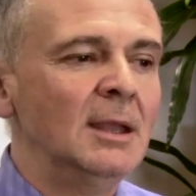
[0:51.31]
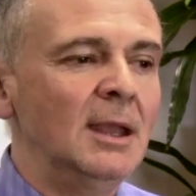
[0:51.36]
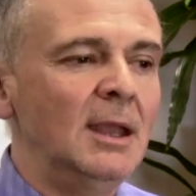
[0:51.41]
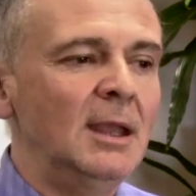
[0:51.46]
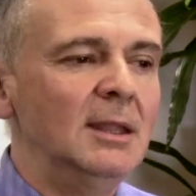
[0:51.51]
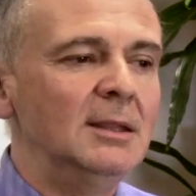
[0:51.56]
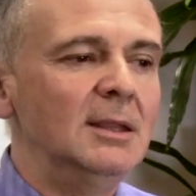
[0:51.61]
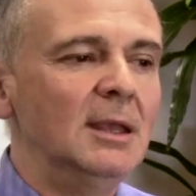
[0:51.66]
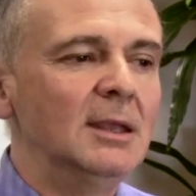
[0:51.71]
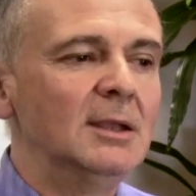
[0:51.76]

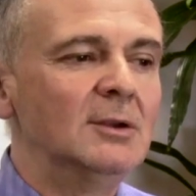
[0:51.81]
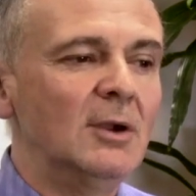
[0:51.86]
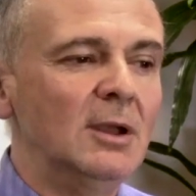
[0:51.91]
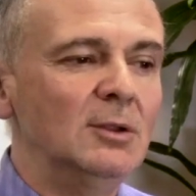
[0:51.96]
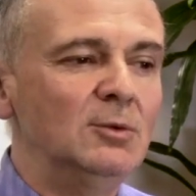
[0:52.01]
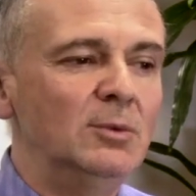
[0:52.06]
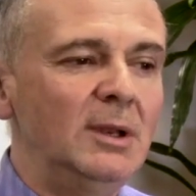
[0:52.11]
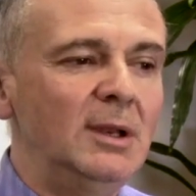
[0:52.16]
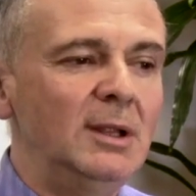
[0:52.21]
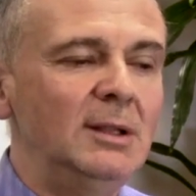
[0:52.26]
And I
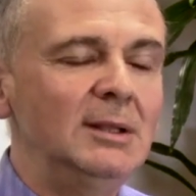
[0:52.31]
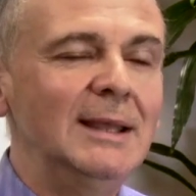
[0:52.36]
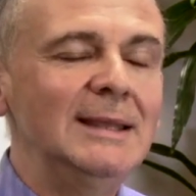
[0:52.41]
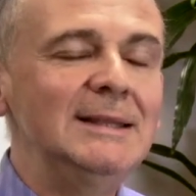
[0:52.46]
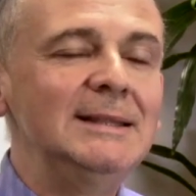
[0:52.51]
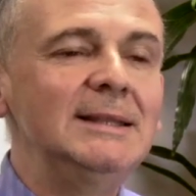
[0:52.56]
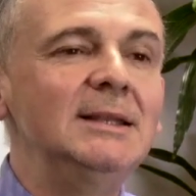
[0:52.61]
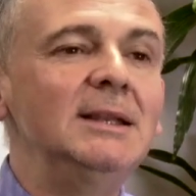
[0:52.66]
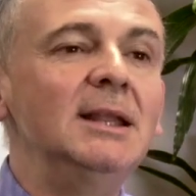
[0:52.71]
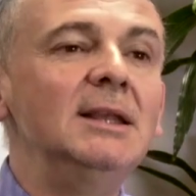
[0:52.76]
graduated in
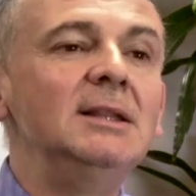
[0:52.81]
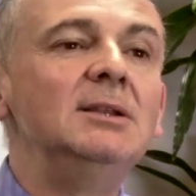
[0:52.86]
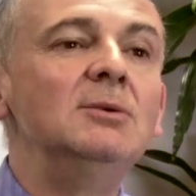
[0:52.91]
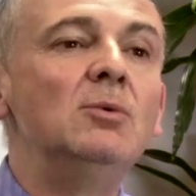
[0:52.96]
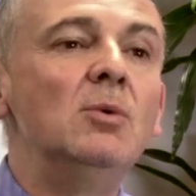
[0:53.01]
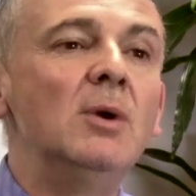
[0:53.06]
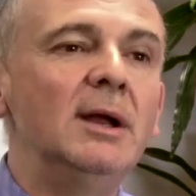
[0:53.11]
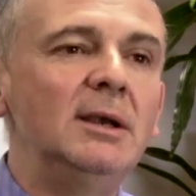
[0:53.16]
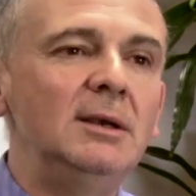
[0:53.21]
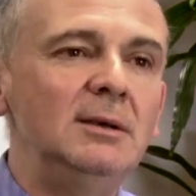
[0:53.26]

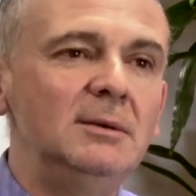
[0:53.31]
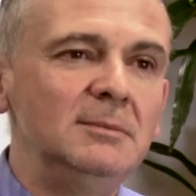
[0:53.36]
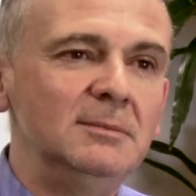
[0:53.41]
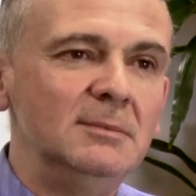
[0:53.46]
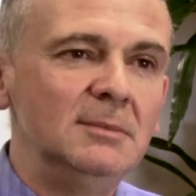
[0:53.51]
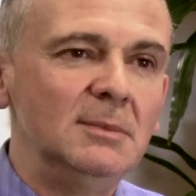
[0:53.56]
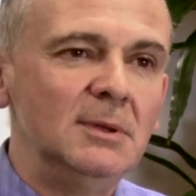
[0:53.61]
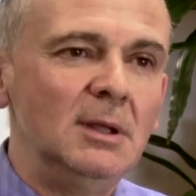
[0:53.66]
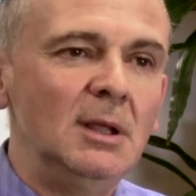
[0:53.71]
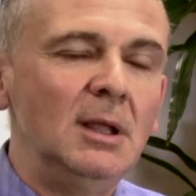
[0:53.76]

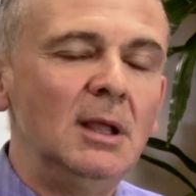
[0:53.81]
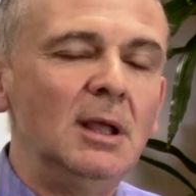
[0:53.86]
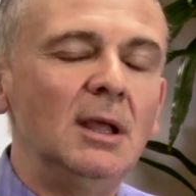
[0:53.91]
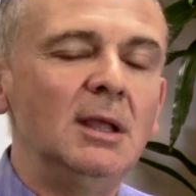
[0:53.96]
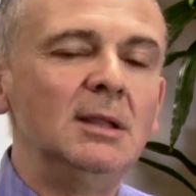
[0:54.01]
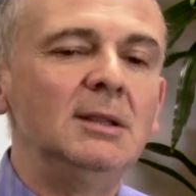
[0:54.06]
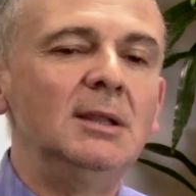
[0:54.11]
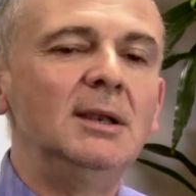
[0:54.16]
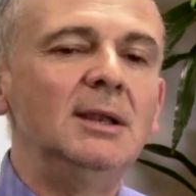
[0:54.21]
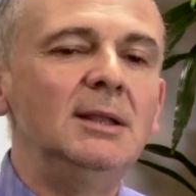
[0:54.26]
1981,
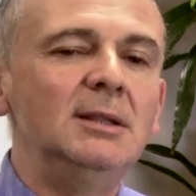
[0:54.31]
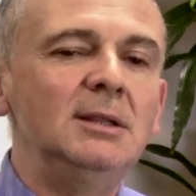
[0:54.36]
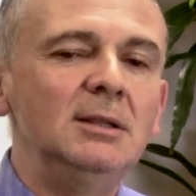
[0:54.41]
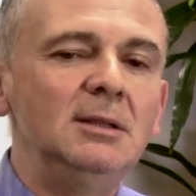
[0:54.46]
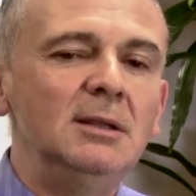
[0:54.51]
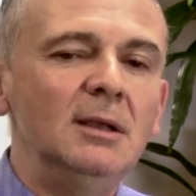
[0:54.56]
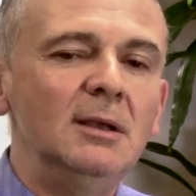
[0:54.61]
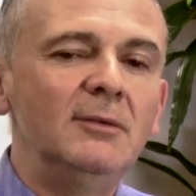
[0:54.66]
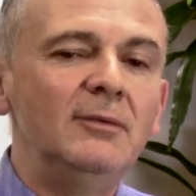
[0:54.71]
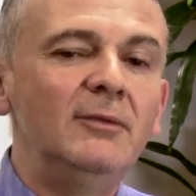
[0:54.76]
and then I
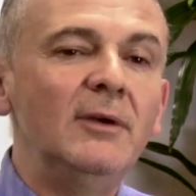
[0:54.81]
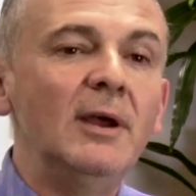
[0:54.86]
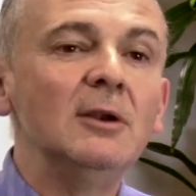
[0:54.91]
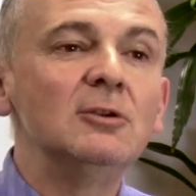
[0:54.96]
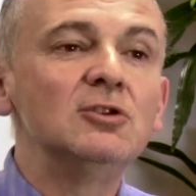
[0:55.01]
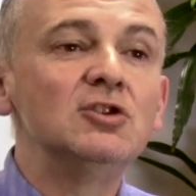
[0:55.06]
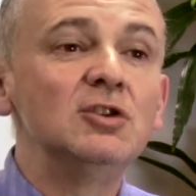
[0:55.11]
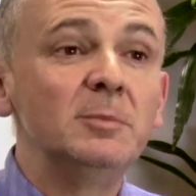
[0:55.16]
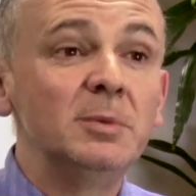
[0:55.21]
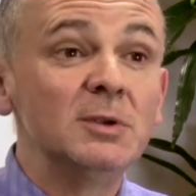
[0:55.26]
did a
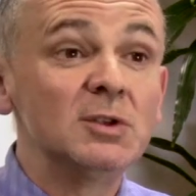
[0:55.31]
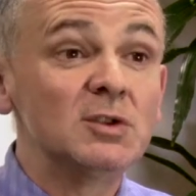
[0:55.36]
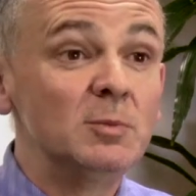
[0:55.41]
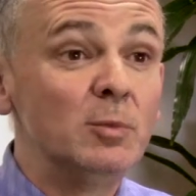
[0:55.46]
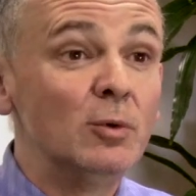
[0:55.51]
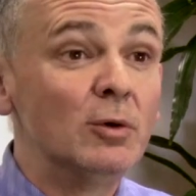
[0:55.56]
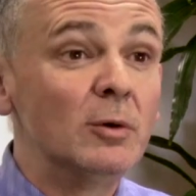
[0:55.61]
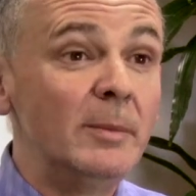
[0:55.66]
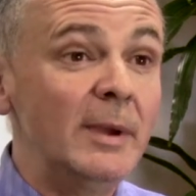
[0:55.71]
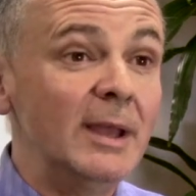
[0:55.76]
fellowship in
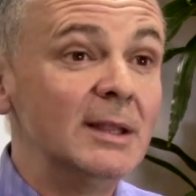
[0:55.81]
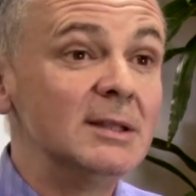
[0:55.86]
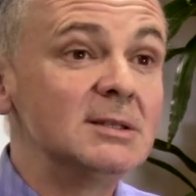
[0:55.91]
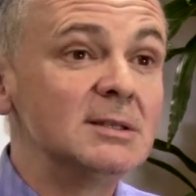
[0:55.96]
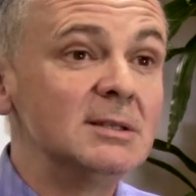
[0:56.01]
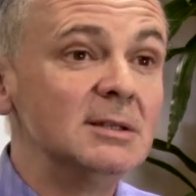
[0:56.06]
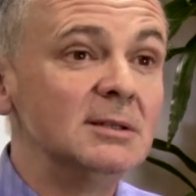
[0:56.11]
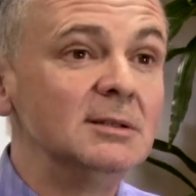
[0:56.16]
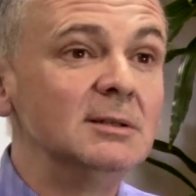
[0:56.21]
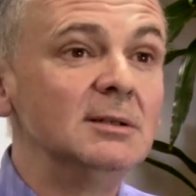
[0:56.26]
sport
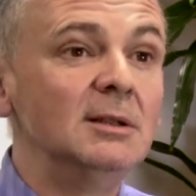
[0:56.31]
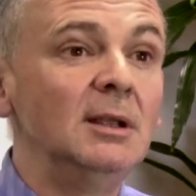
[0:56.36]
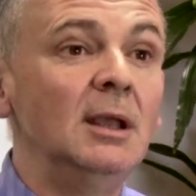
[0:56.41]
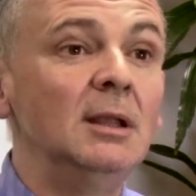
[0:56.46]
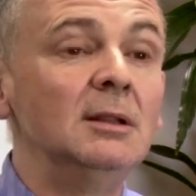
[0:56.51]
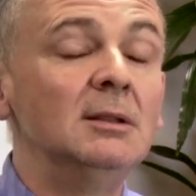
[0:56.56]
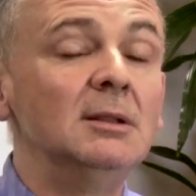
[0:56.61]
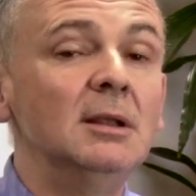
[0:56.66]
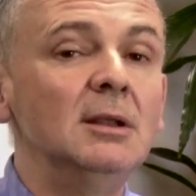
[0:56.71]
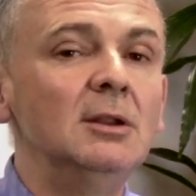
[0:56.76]
medicine.
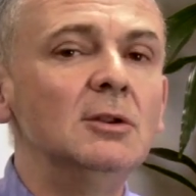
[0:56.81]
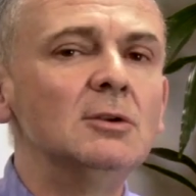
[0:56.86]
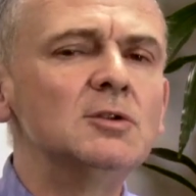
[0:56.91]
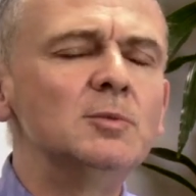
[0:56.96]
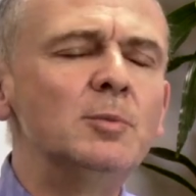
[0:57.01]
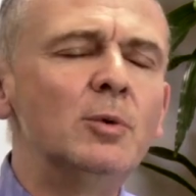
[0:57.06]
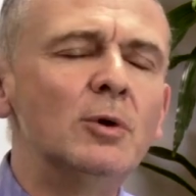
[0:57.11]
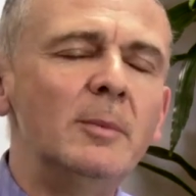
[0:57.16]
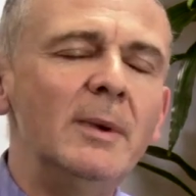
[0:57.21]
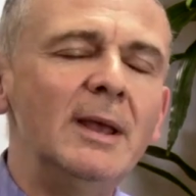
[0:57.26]
And you know,
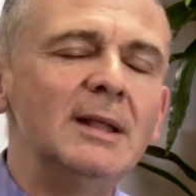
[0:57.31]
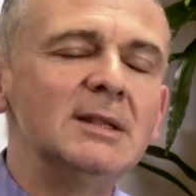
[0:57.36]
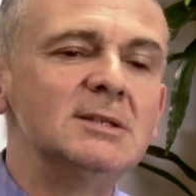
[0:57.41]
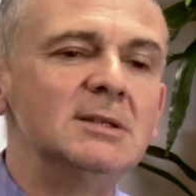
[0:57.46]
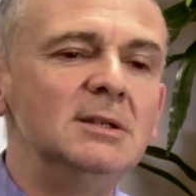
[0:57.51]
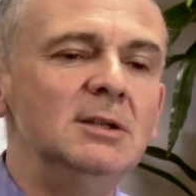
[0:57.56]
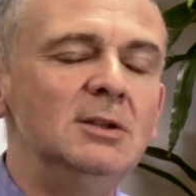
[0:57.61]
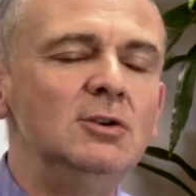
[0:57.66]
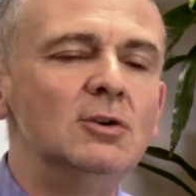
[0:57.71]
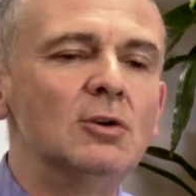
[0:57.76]
sport
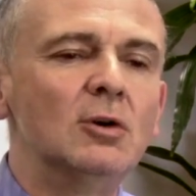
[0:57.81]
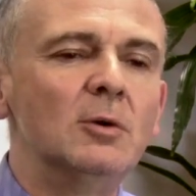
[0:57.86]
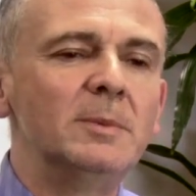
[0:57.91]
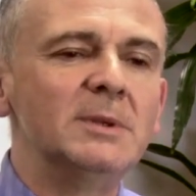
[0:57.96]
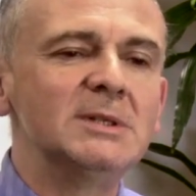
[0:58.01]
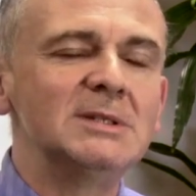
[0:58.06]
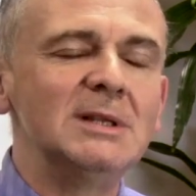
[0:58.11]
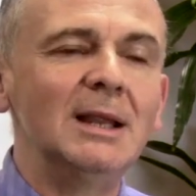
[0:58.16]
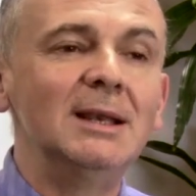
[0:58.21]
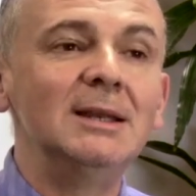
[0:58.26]
medicine in
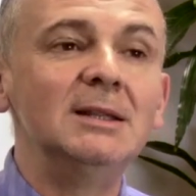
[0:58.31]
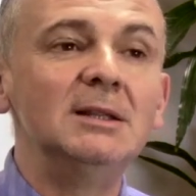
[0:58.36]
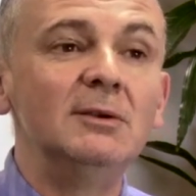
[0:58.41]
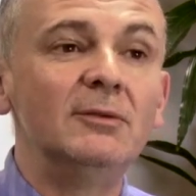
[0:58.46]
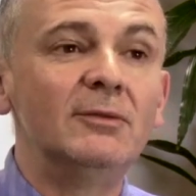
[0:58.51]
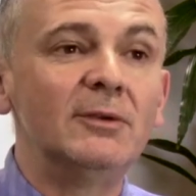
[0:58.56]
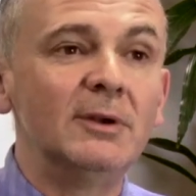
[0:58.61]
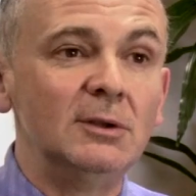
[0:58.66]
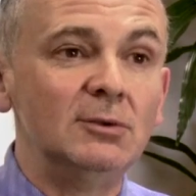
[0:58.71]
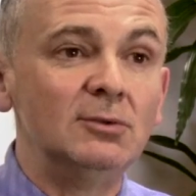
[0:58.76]
Europe is slightly
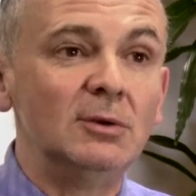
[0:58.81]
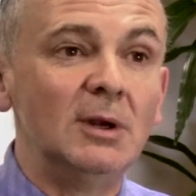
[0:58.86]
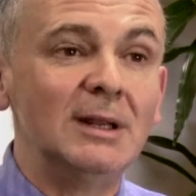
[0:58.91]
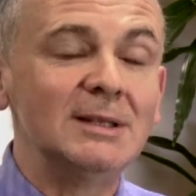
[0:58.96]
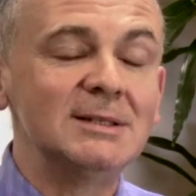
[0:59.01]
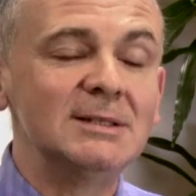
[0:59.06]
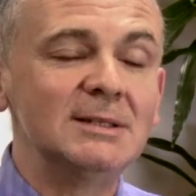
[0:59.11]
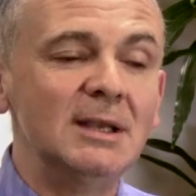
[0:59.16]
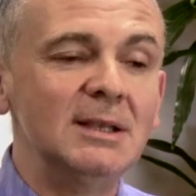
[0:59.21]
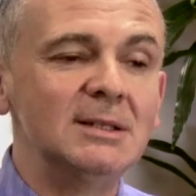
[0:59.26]
different in the
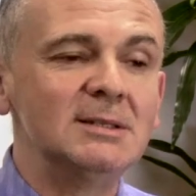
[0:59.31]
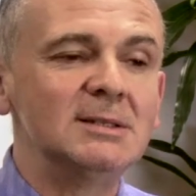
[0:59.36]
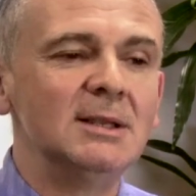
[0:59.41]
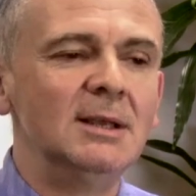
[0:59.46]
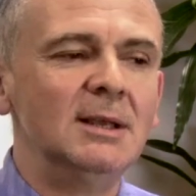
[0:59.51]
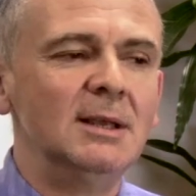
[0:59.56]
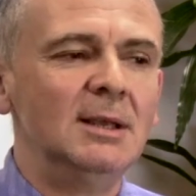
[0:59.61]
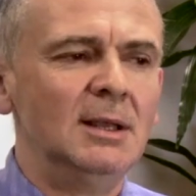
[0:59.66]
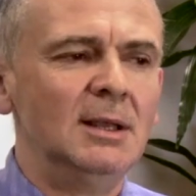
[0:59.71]
United States.